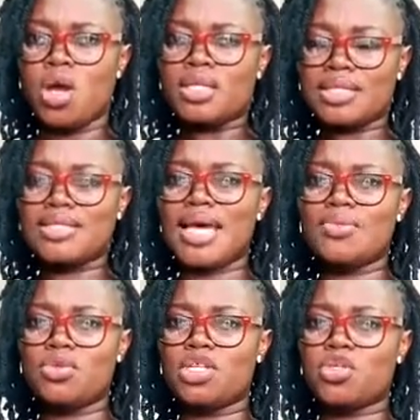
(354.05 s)
the time
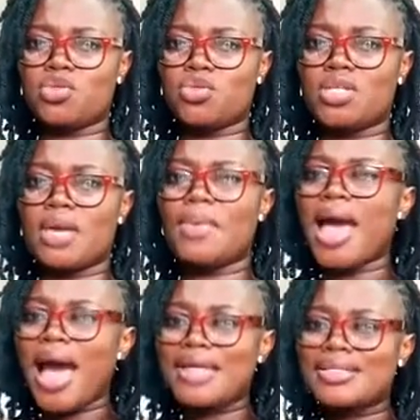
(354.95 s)
you need to do them,
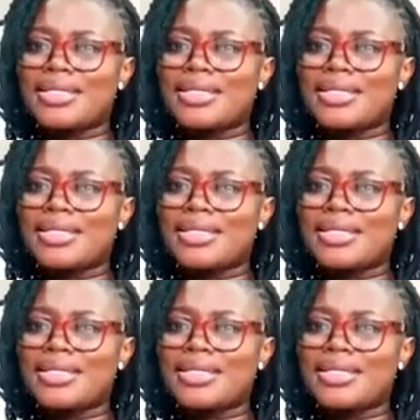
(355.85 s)
and